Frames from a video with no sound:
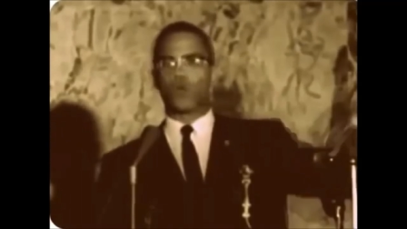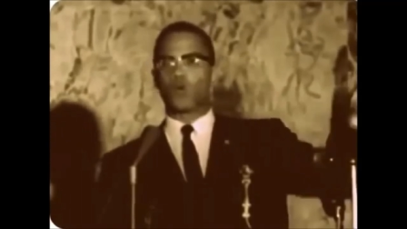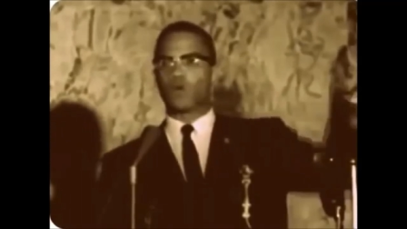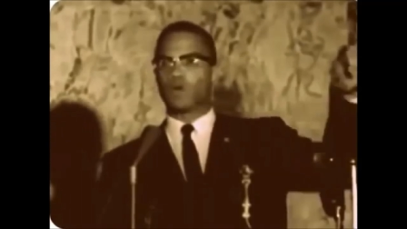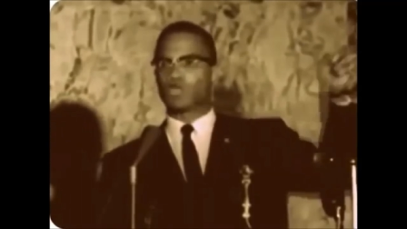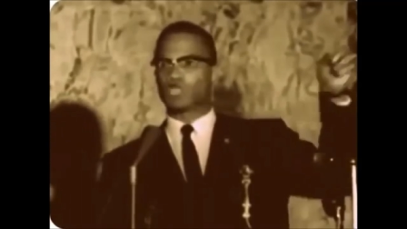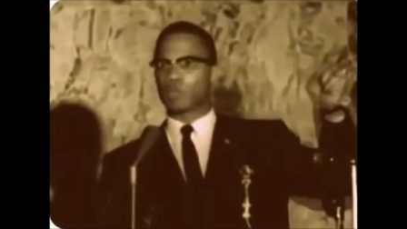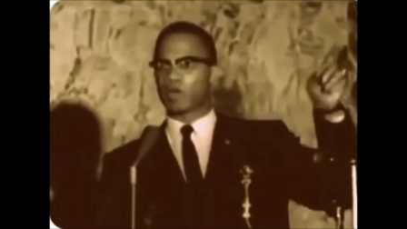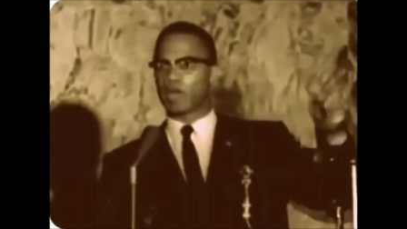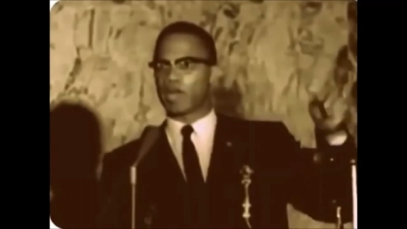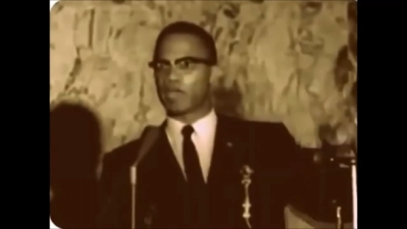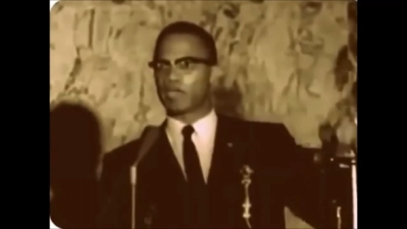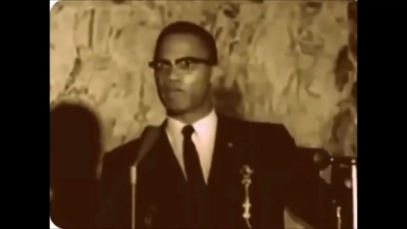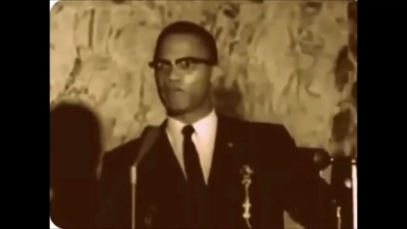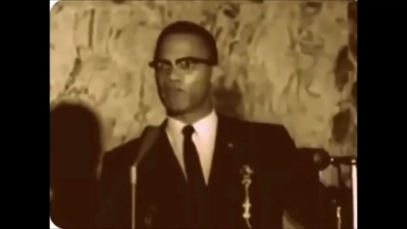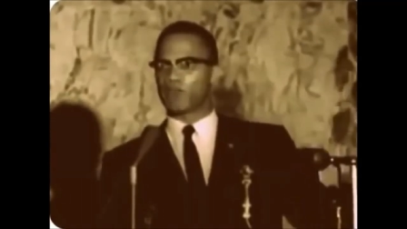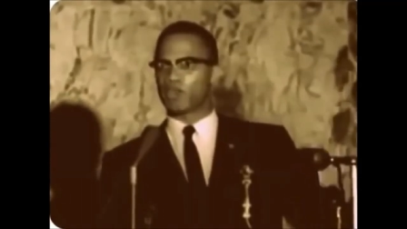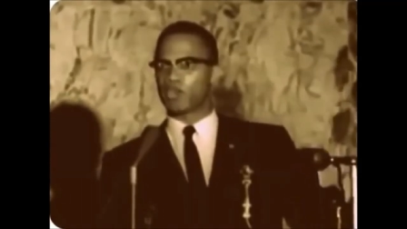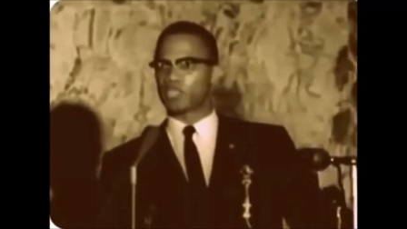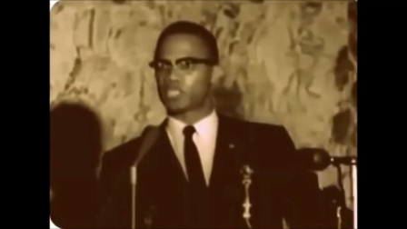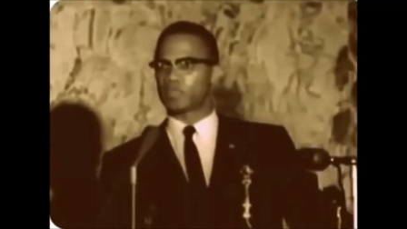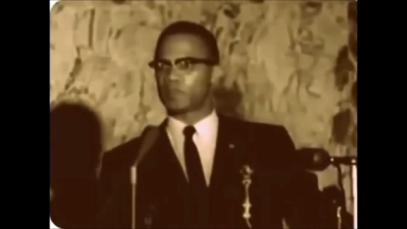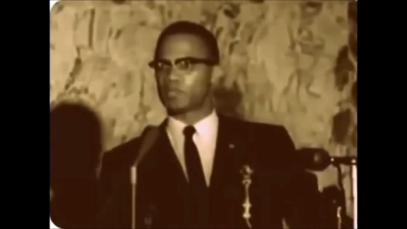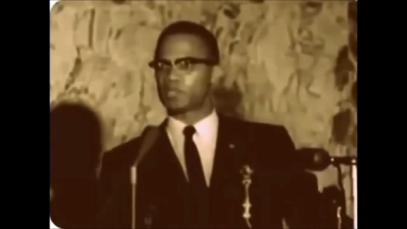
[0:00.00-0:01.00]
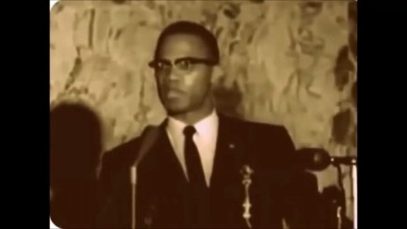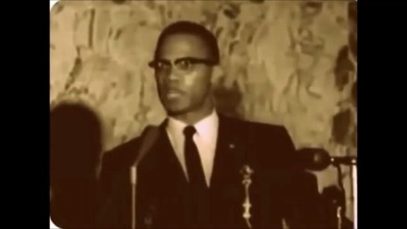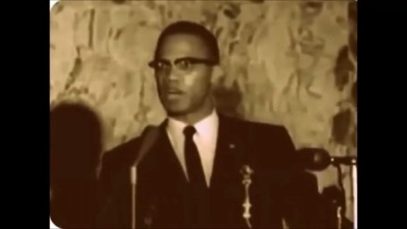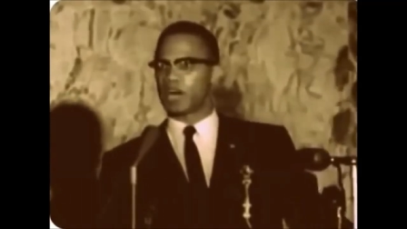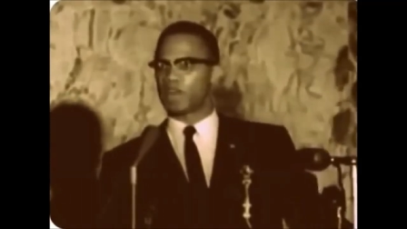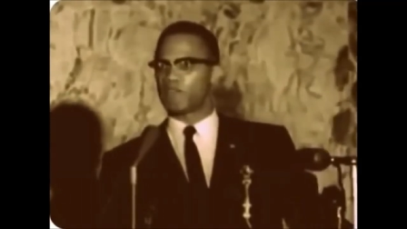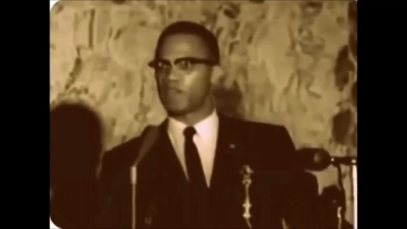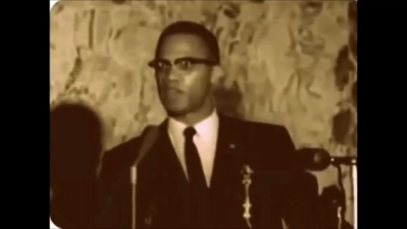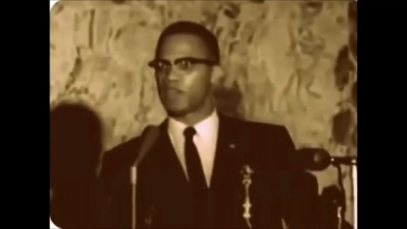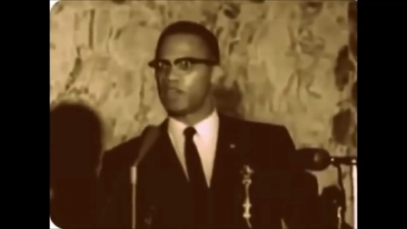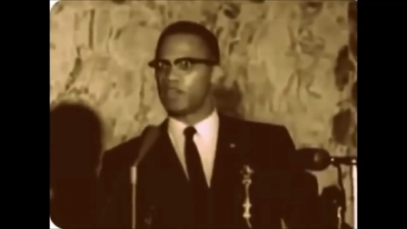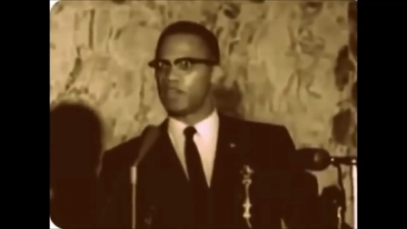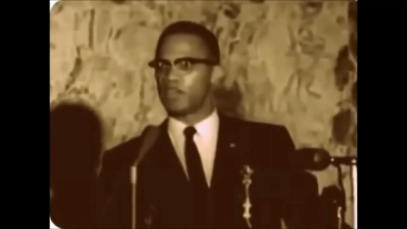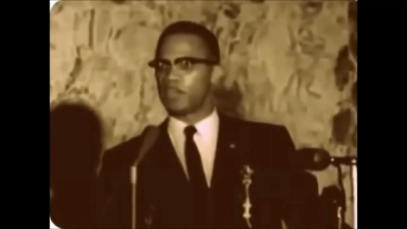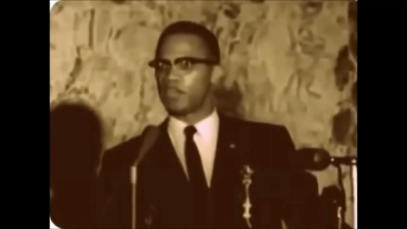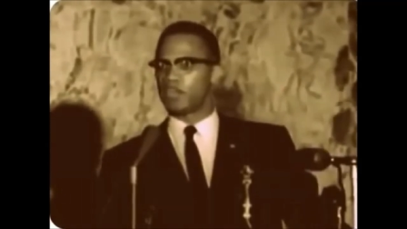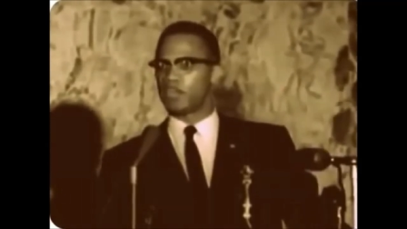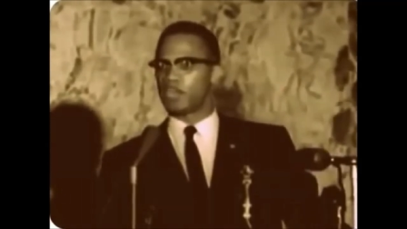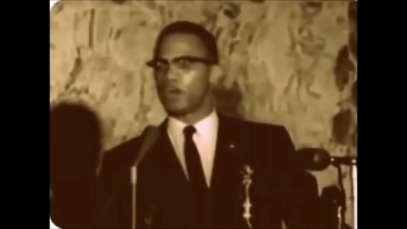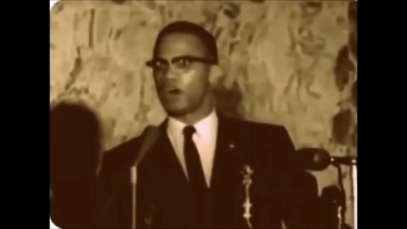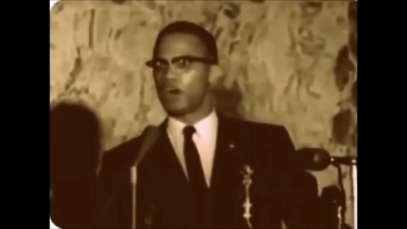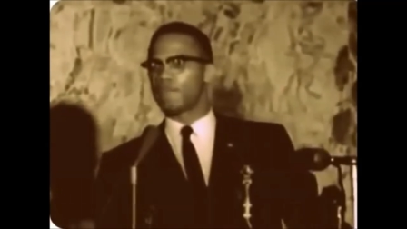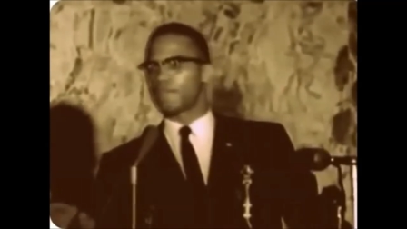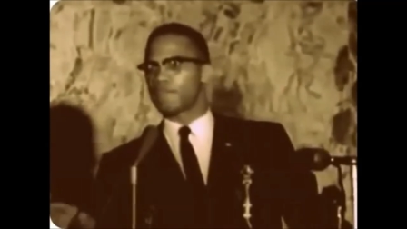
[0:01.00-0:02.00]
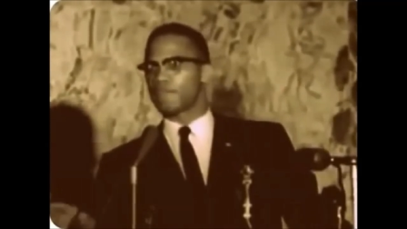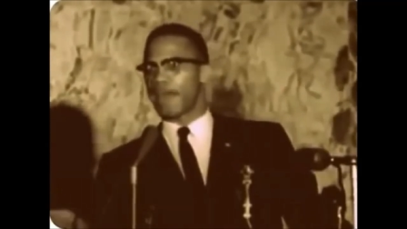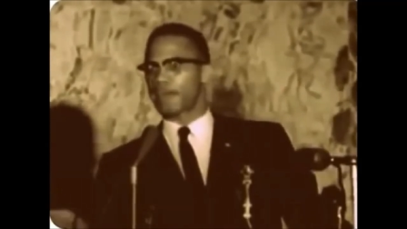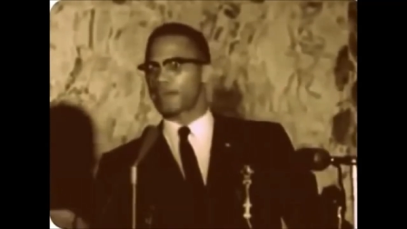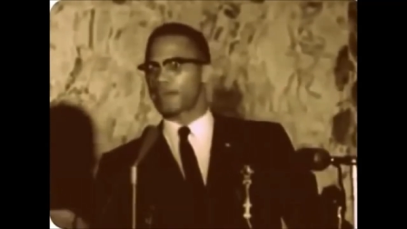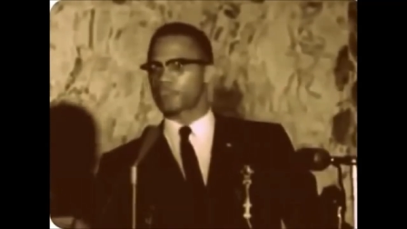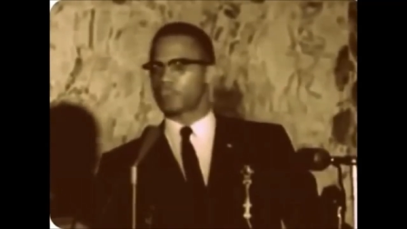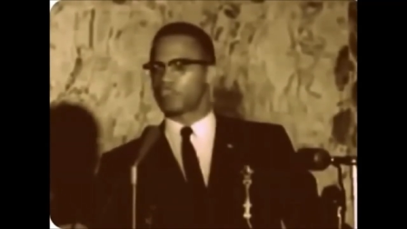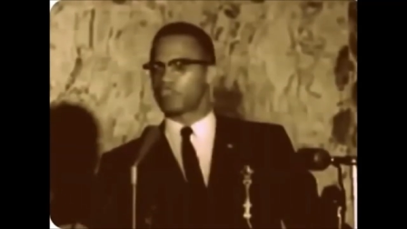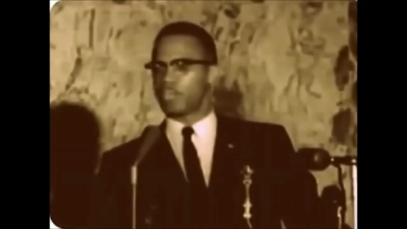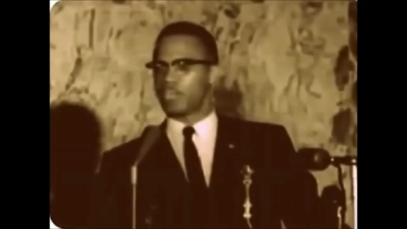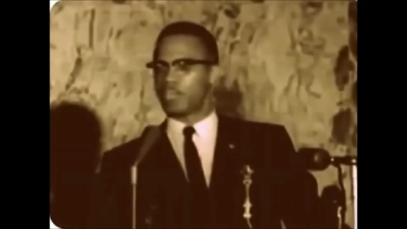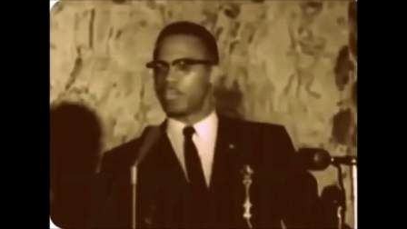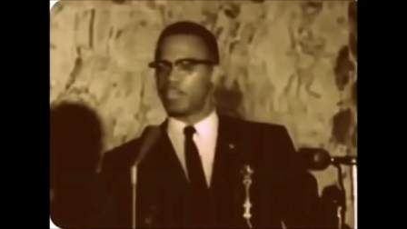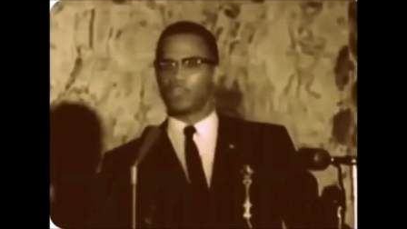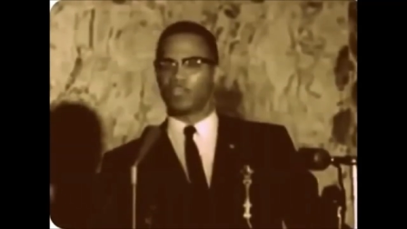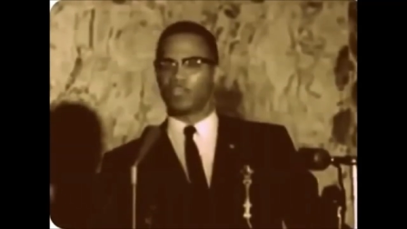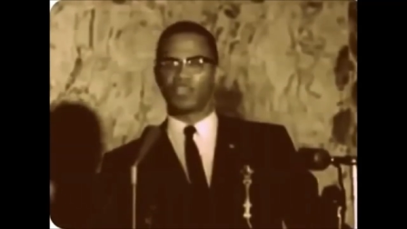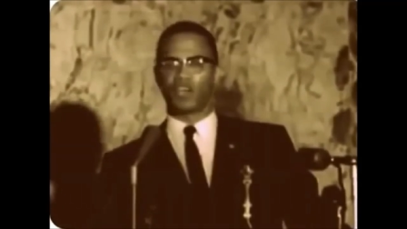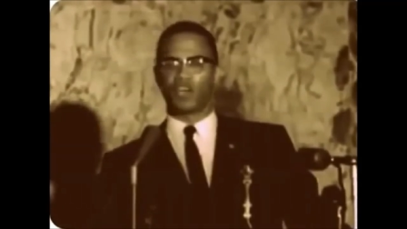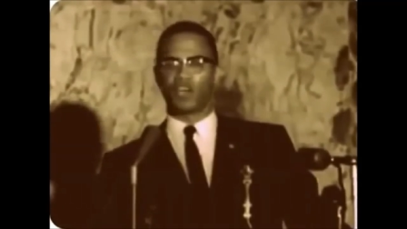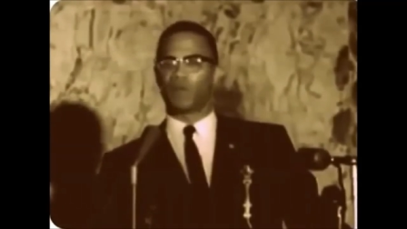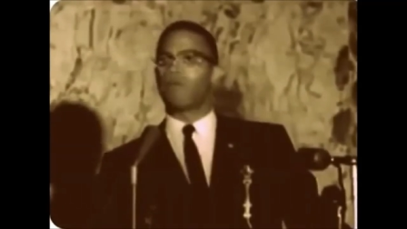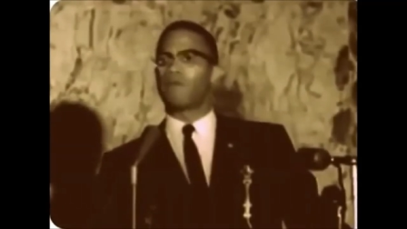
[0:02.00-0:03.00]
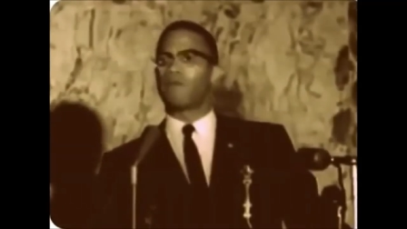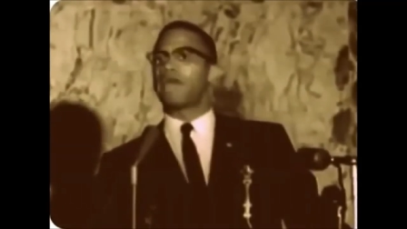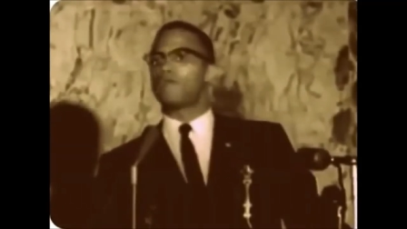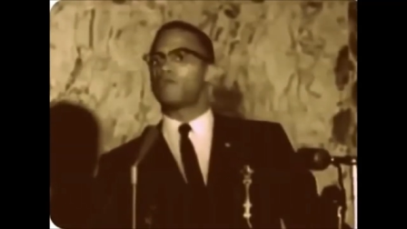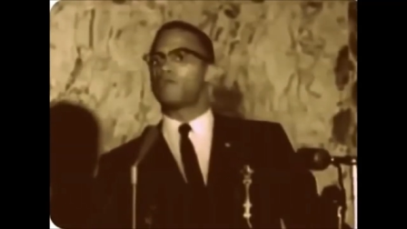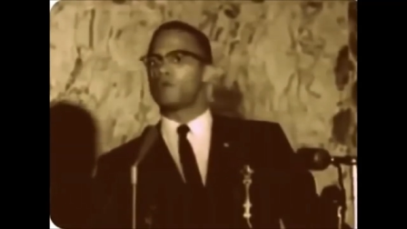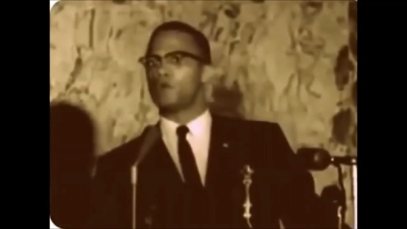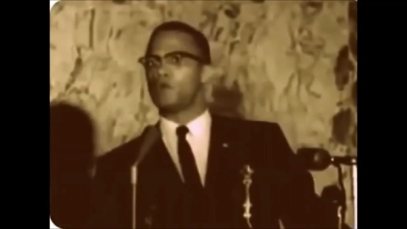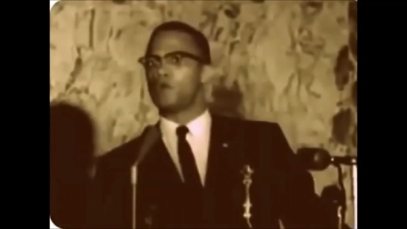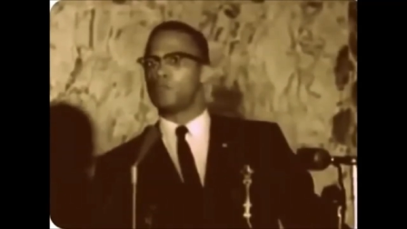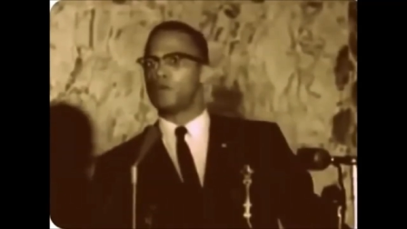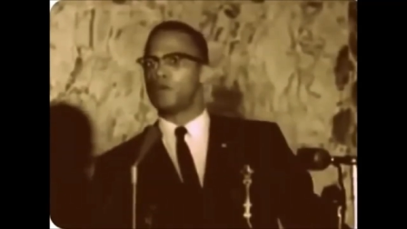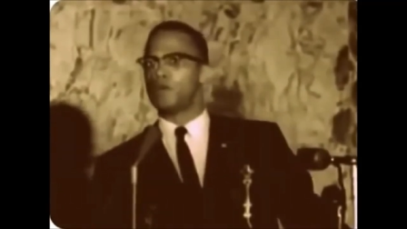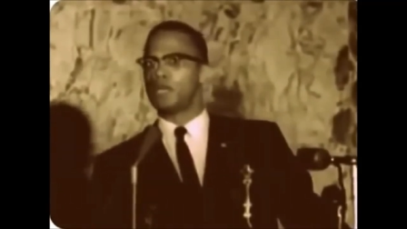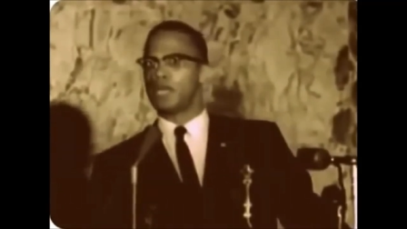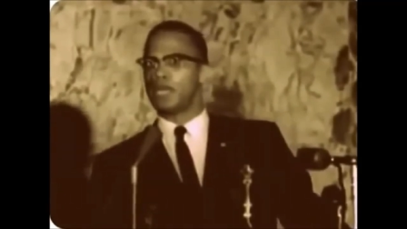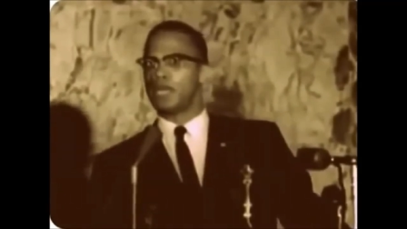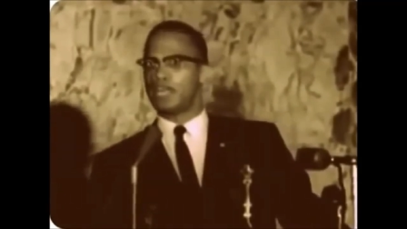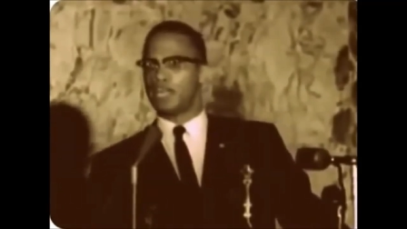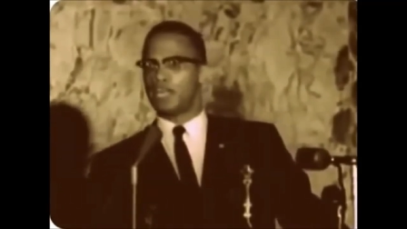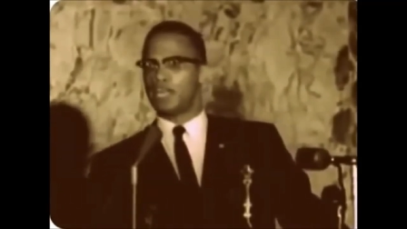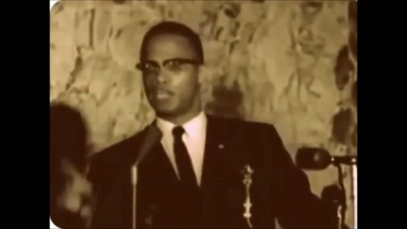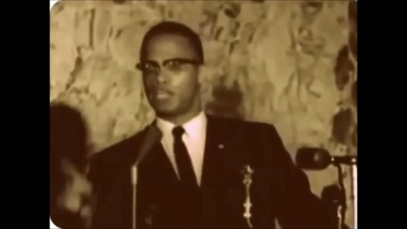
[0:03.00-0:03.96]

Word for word: He won't be trying to force himself into your factory and into your bedroom